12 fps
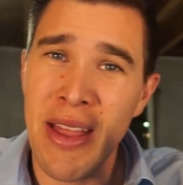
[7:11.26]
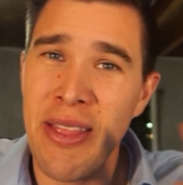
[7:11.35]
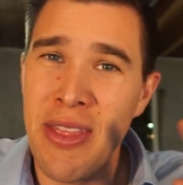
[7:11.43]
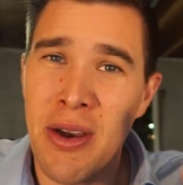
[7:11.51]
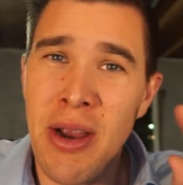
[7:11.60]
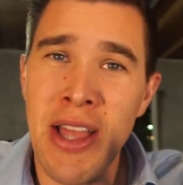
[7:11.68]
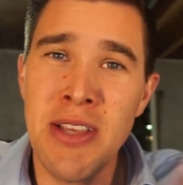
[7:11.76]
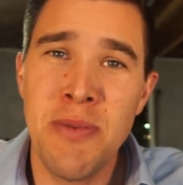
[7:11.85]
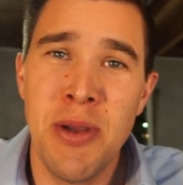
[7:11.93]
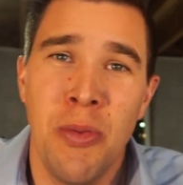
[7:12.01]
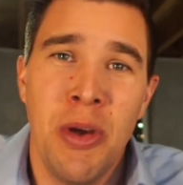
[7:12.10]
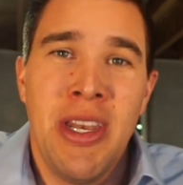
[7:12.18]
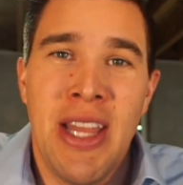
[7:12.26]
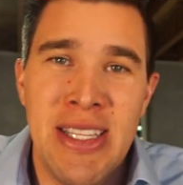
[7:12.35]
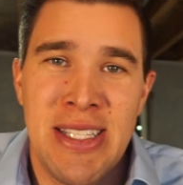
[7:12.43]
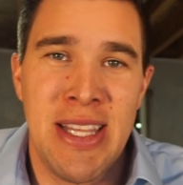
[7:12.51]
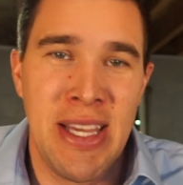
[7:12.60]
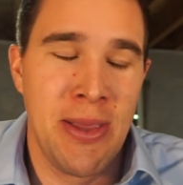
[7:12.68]
there has been one
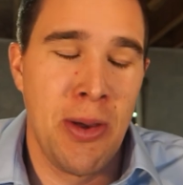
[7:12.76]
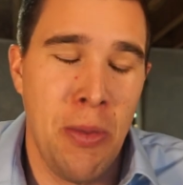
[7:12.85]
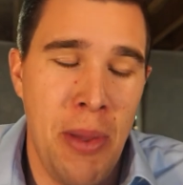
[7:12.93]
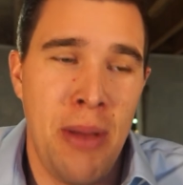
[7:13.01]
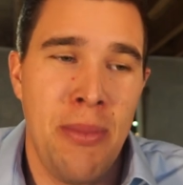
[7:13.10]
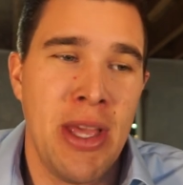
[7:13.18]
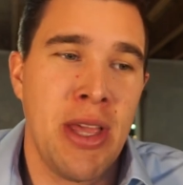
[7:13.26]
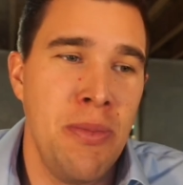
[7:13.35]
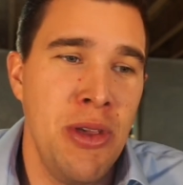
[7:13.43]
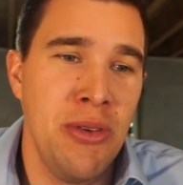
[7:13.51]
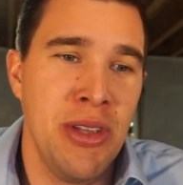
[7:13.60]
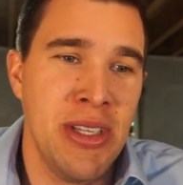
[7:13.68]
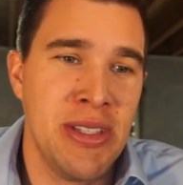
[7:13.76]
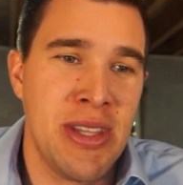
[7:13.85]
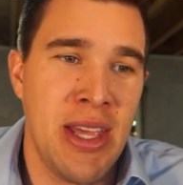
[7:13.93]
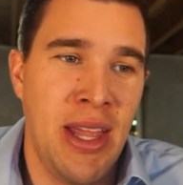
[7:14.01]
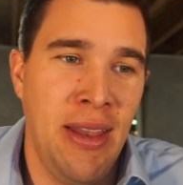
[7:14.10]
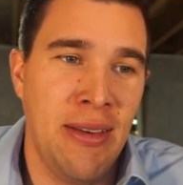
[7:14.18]
nice thing though about my commute is
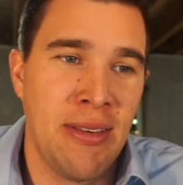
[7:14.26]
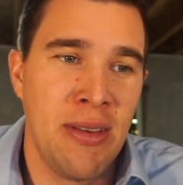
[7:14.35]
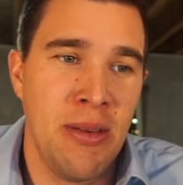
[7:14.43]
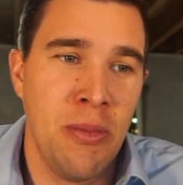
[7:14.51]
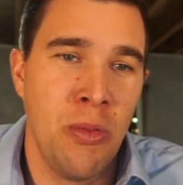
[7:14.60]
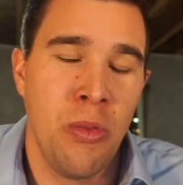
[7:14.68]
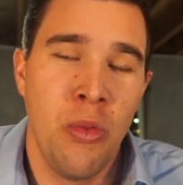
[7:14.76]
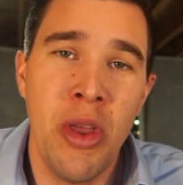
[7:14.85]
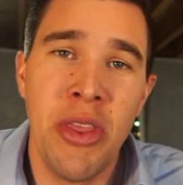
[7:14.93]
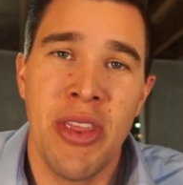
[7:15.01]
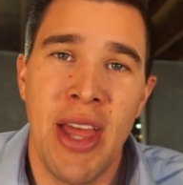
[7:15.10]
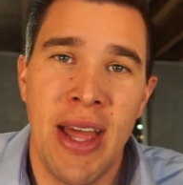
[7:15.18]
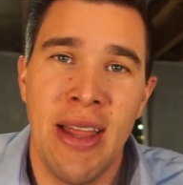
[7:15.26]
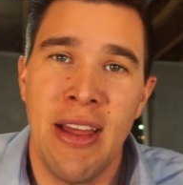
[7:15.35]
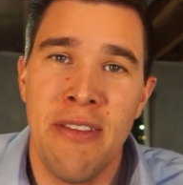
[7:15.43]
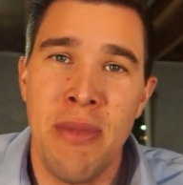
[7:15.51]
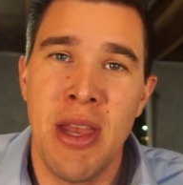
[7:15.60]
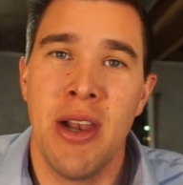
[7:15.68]
that with that
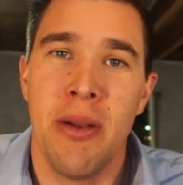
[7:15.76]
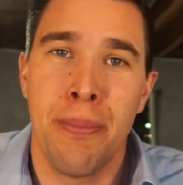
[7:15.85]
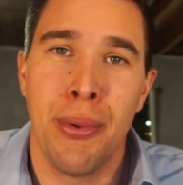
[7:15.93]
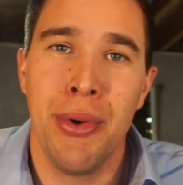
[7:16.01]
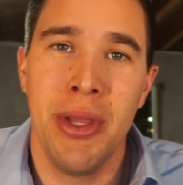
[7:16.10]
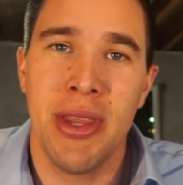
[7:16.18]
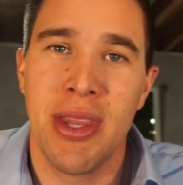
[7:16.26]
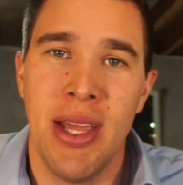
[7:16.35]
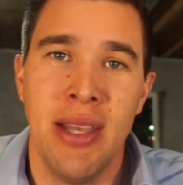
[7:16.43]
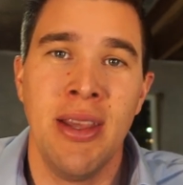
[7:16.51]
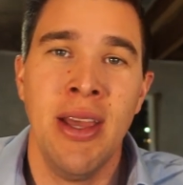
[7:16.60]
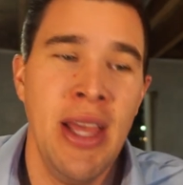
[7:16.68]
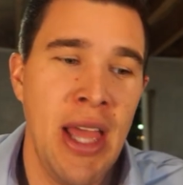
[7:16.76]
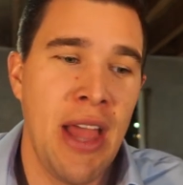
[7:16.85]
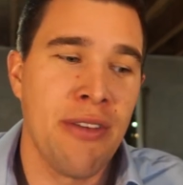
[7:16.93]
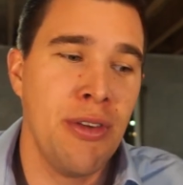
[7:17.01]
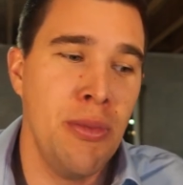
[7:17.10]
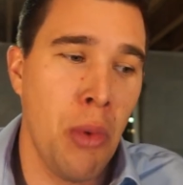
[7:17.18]
I've made it a point that
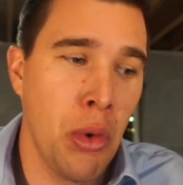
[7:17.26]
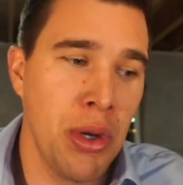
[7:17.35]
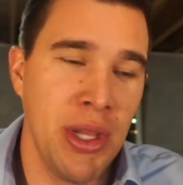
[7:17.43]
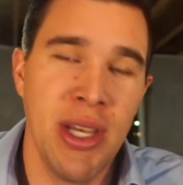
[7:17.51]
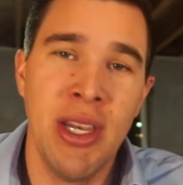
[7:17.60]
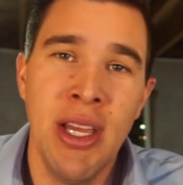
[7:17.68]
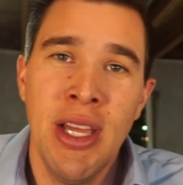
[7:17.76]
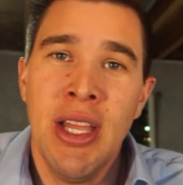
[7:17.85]
every morning.